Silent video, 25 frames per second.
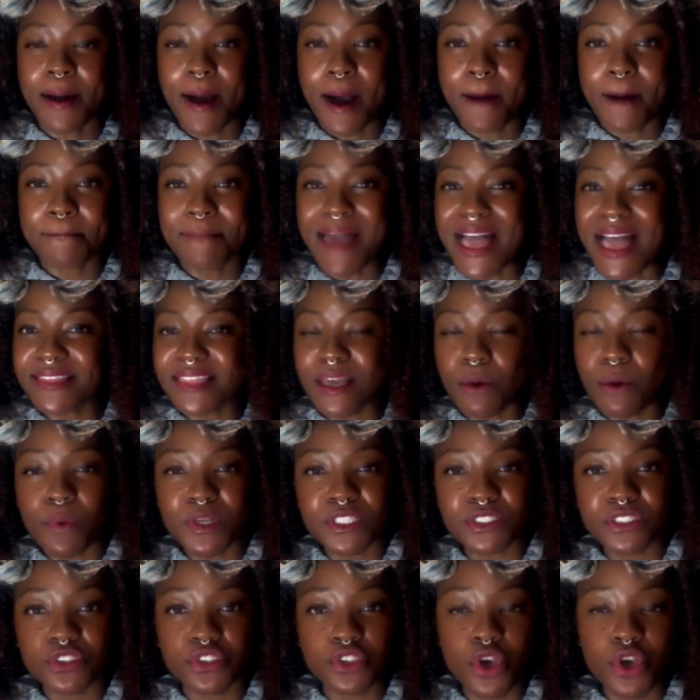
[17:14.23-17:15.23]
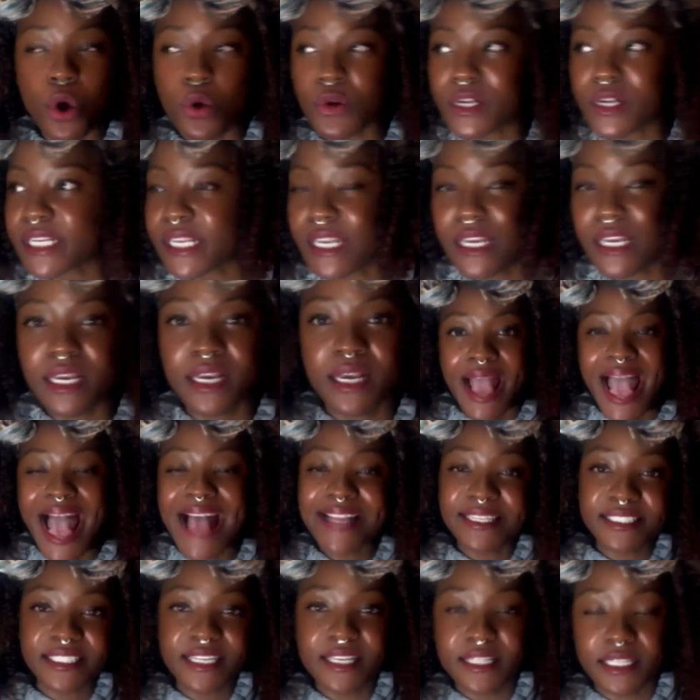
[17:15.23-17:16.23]
A man that was totally
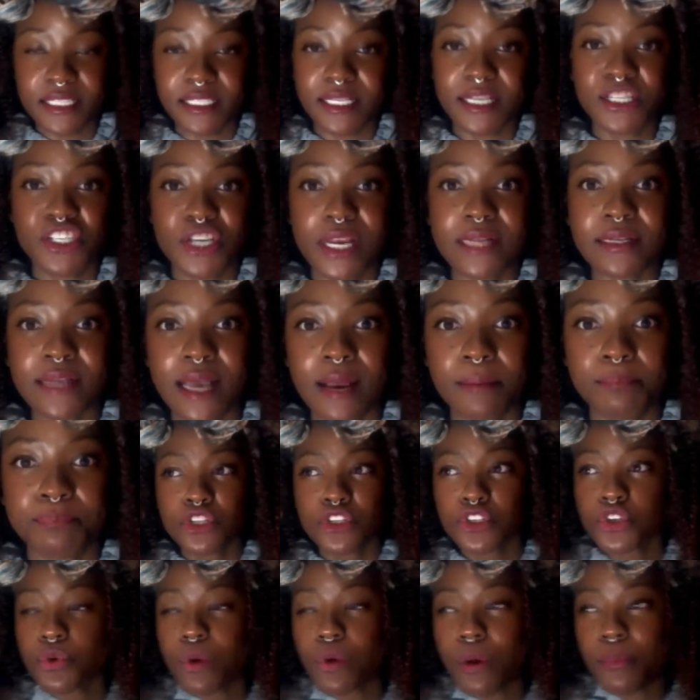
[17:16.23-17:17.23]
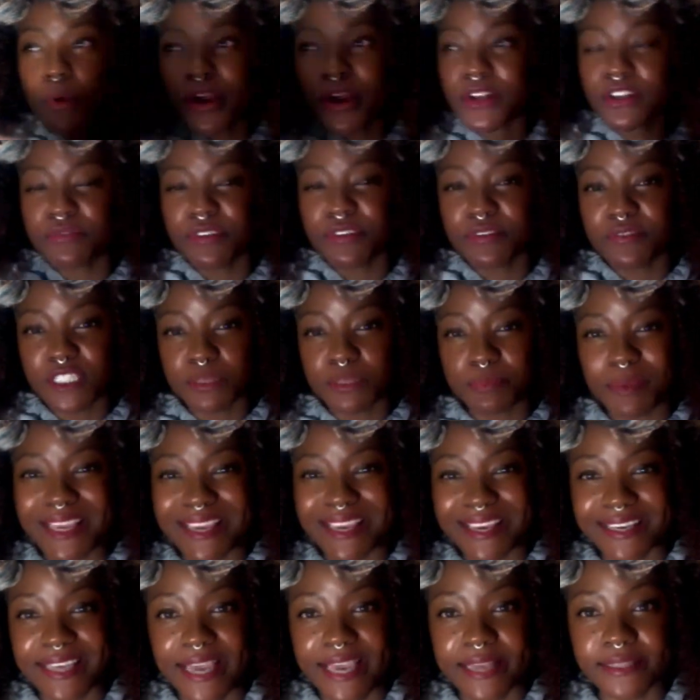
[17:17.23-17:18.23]
anti this agenda, to a point of even
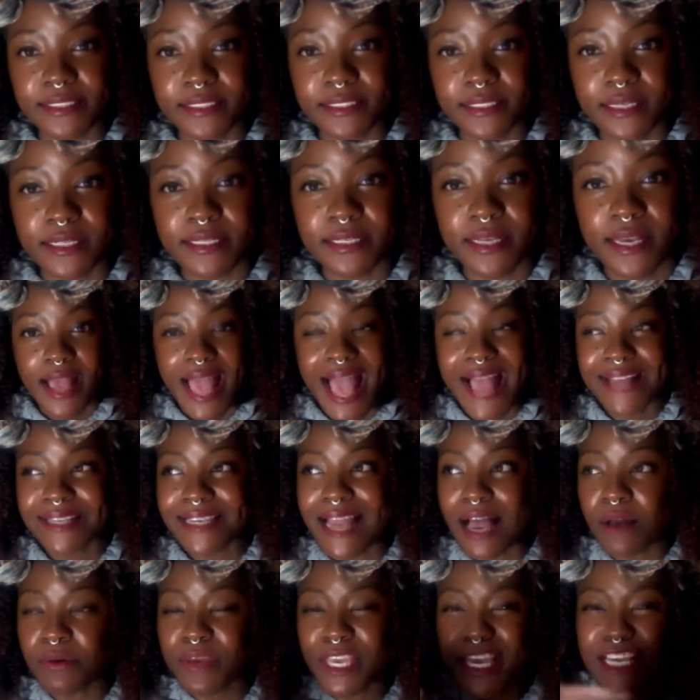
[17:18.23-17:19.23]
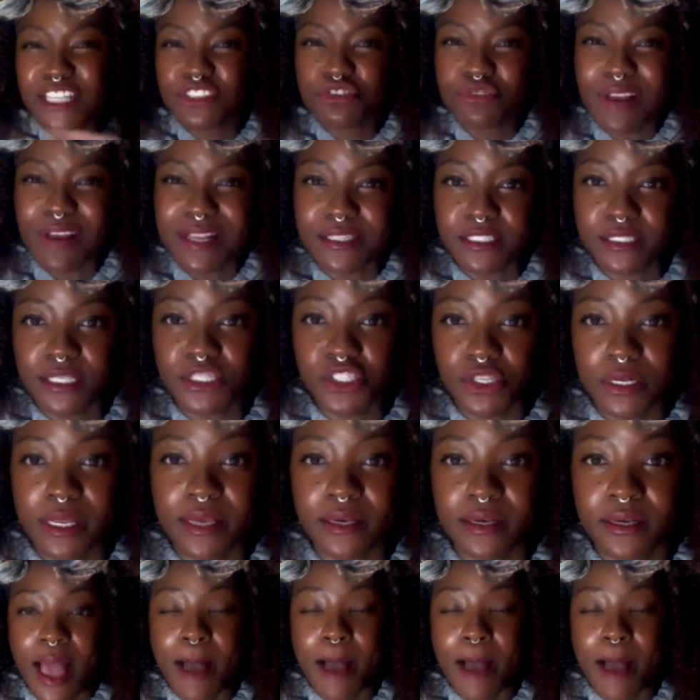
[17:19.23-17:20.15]
speaking against it, and now he is transitioning.